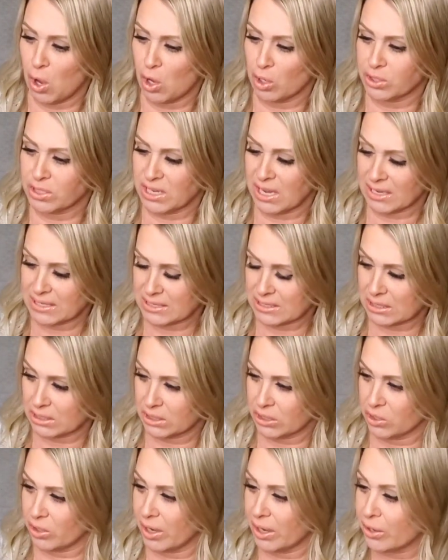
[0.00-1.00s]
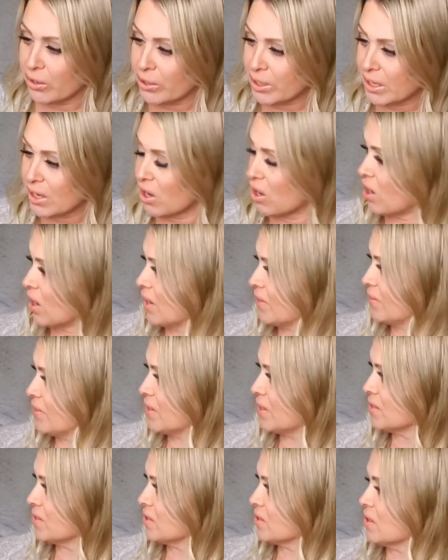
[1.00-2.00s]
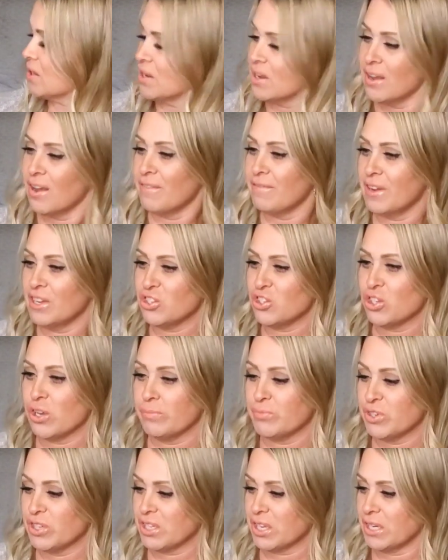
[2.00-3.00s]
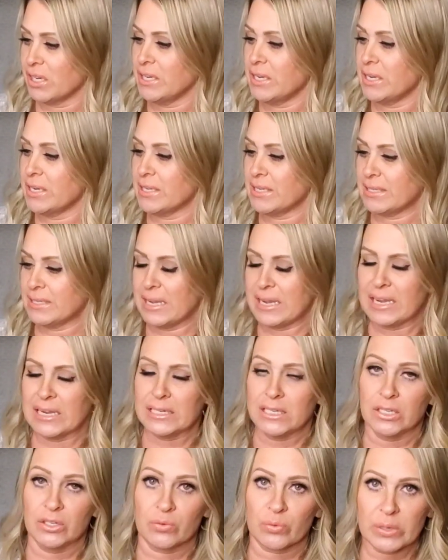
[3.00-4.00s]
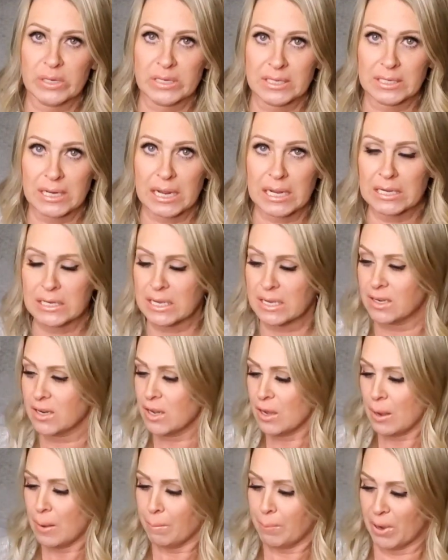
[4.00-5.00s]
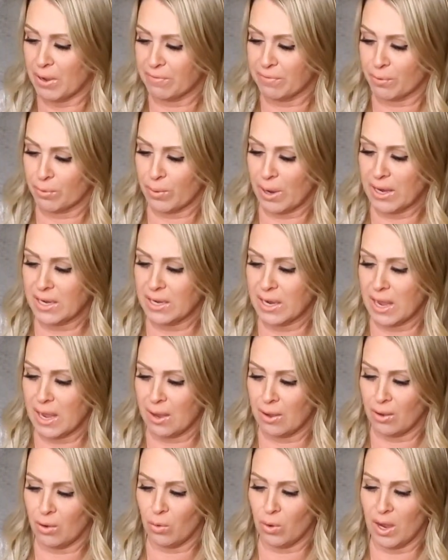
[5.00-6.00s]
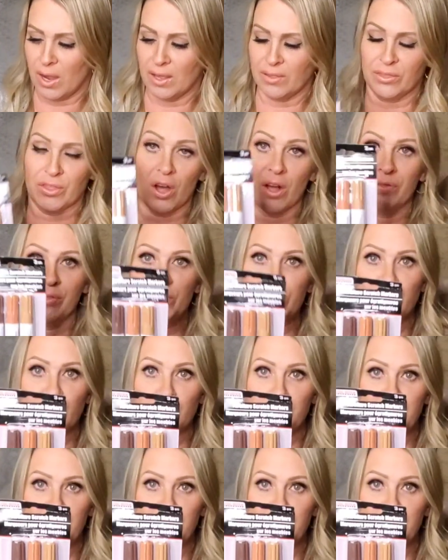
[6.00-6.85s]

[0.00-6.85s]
test a little area on this. Eventually, I'm just going to need to sand it and restain it, but for right now, I thought this would